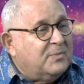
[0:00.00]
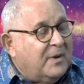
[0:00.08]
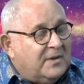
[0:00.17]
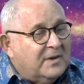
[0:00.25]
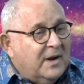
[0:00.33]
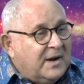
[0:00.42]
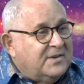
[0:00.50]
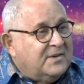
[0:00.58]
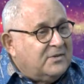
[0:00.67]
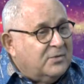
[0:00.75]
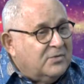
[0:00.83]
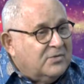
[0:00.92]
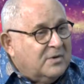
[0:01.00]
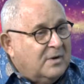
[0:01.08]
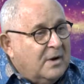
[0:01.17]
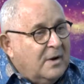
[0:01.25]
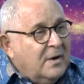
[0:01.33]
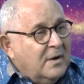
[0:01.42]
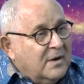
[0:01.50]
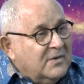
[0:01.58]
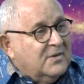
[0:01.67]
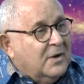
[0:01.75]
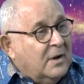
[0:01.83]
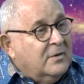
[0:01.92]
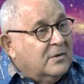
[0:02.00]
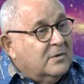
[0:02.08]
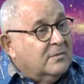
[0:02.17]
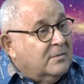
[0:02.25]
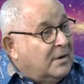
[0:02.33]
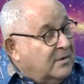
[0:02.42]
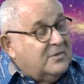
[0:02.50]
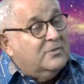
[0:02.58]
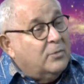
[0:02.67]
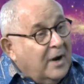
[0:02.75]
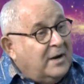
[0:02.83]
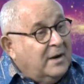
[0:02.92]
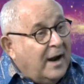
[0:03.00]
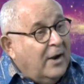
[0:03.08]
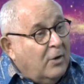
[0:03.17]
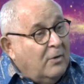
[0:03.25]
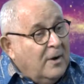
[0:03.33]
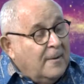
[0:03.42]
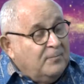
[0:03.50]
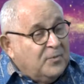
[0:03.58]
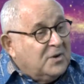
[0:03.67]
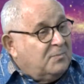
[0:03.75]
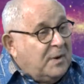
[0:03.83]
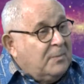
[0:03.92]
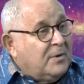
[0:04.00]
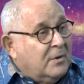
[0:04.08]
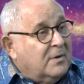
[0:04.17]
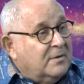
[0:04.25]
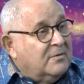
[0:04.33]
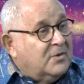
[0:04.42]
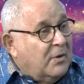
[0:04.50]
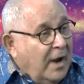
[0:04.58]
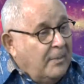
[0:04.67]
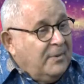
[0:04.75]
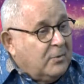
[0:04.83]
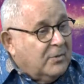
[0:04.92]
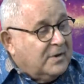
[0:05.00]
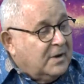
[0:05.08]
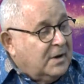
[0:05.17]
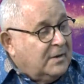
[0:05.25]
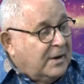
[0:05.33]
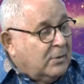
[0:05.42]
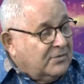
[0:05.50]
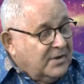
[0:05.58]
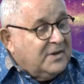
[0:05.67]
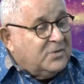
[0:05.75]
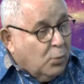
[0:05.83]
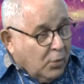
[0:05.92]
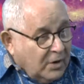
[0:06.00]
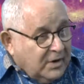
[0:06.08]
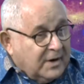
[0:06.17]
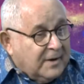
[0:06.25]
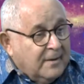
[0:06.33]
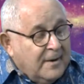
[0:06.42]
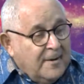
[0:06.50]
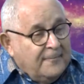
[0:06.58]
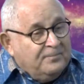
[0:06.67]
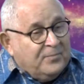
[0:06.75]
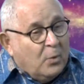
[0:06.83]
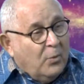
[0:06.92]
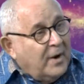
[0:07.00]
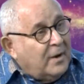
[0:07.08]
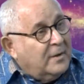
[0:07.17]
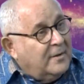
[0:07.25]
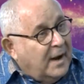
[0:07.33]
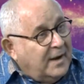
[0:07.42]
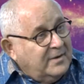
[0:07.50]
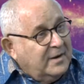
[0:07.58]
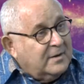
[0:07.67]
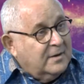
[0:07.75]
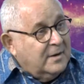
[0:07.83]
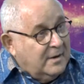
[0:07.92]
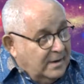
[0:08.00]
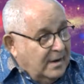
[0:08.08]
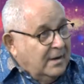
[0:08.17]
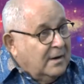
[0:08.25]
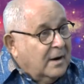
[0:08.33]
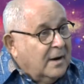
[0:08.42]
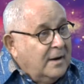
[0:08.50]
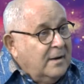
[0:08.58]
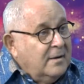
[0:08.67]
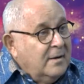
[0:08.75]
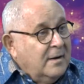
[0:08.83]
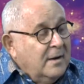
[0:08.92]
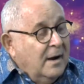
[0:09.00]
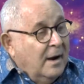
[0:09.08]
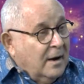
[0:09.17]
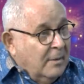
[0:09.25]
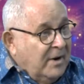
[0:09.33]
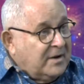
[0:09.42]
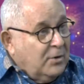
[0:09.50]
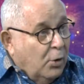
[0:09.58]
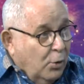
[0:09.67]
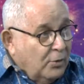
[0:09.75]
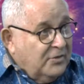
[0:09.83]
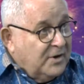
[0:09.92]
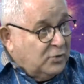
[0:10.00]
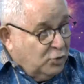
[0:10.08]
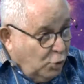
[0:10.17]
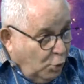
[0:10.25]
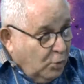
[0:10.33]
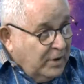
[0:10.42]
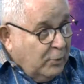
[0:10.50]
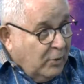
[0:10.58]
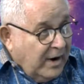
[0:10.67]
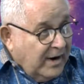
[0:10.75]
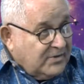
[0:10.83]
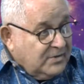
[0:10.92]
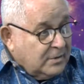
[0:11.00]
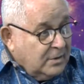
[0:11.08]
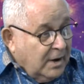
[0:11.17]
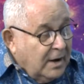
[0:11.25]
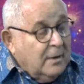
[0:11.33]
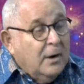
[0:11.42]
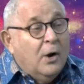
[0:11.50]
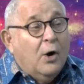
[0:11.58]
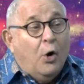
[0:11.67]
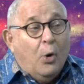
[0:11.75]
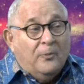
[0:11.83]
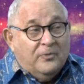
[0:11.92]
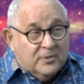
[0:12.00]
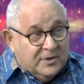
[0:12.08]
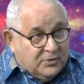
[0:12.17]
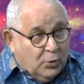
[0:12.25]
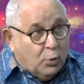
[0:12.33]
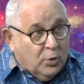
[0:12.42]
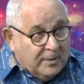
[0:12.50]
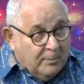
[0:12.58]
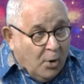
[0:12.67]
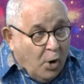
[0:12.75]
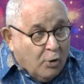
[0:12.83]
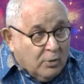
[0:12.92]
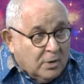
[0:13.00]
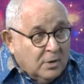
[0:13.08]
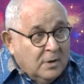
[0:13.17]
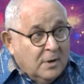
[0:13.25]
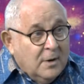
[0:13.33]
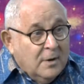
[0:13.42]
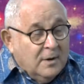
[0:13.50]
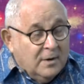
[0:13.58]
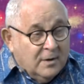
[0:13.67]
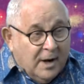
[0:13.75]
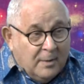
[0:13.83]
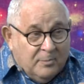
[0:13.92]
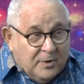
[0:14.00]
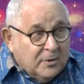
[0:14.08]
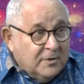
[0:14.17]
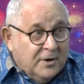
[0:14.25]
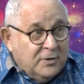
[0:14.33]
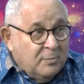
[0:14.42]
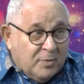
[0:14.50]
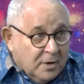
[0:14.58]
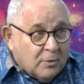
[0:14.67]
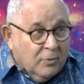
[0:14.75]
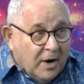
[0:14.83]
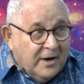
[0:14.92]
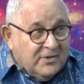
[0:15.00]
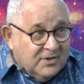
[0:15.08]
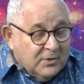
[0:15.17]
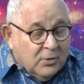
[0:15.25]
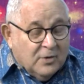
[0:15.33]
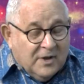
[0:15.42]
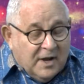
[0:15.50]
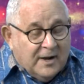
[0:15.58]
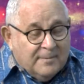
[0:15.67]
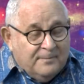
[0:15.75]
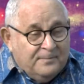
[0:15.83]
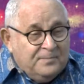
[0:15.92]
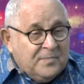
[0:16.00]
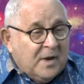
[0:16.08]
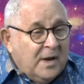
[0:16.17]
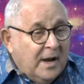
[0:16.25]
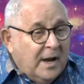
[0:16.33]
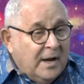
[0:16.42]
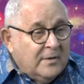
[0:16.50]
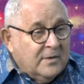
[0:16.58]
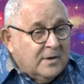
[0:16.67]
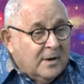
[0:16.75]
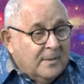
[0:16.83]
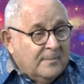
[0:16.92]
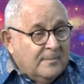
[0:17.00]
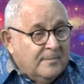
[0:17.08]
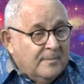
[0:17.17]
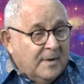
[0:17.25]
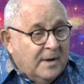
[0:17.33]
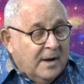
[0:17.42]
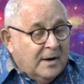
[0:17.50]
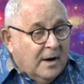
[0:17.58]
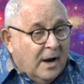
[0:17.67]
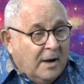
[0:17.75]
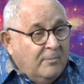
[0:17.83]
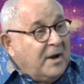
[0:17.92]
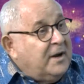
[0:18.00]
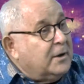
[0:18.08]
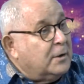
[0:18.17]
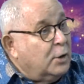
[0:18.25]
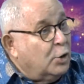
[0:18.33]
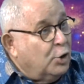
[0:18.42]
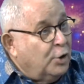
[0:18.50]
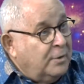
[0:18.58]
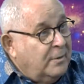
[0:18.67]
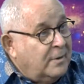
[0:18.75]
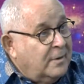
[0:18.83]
by the Constitution, is under threat now because people aren't so happy with it and they don't think it's working. Well, I take AI and I make the whole thing totally rational and hopefully totally moral. I build in the Bill of Rights and all that, and I make it learn.